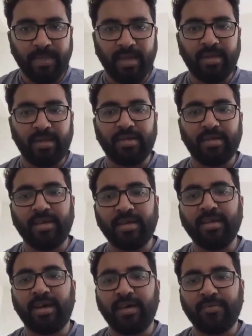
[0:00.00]
And
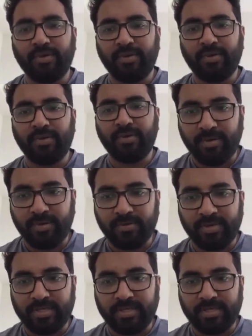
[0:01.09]
then I would be open to
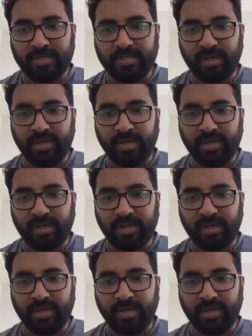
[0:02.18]
questions.